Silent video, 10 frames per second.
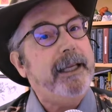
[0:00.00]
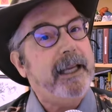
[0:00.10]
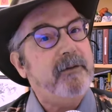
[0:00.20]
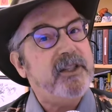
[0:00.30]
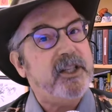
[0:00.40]

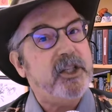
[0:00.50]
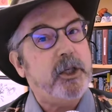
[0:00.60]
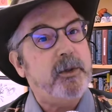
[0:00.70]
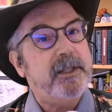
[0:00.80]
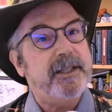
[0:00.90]
gives the
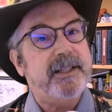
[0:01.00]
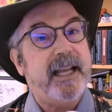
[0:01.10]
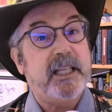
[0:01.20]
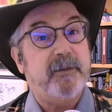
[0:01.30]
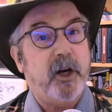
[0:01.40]
students a
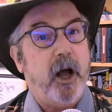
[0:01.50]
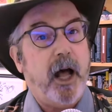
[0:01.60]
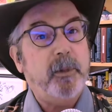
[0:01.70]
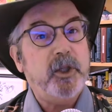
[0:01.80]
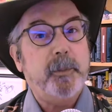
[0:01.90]
sense of
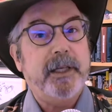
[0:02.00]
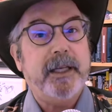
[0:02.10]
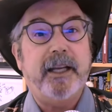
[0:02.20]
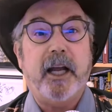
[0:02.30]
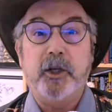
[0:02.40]
accomplishment
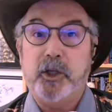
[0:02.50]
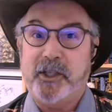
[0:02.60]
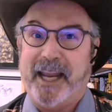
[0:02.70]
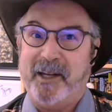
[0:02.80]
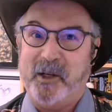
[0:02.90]
and
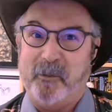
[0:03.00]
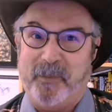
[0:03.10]
understanding of